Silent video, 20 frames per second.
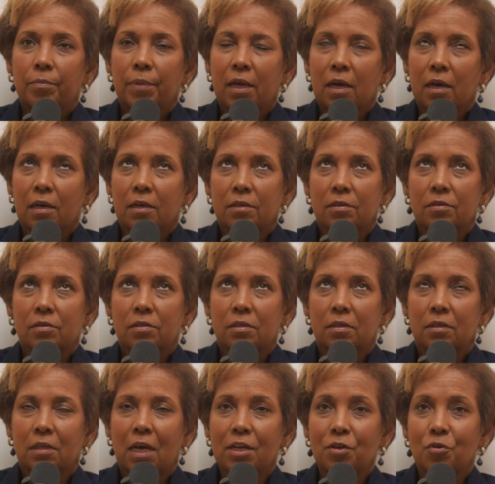
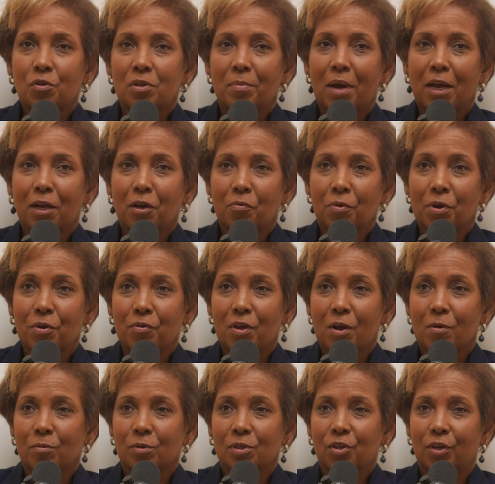because I knew that my career
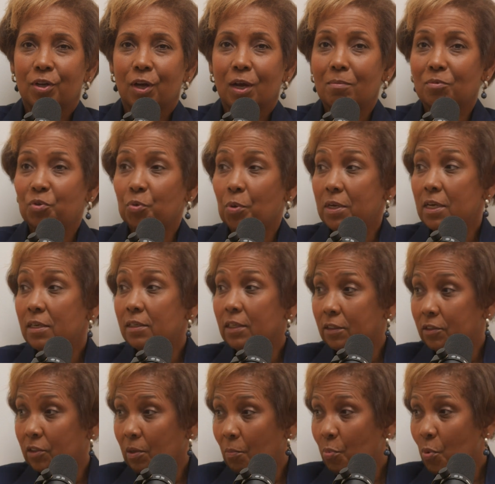there was going to come to an
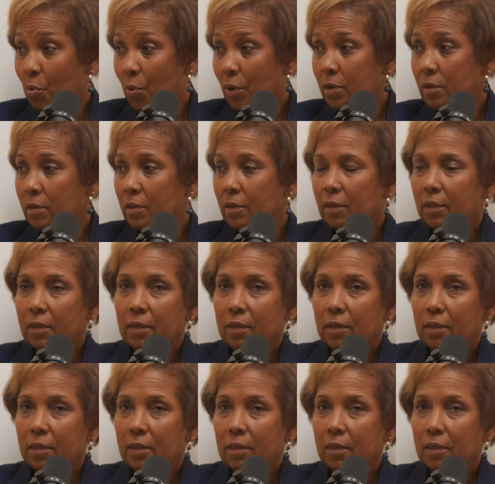end at some point,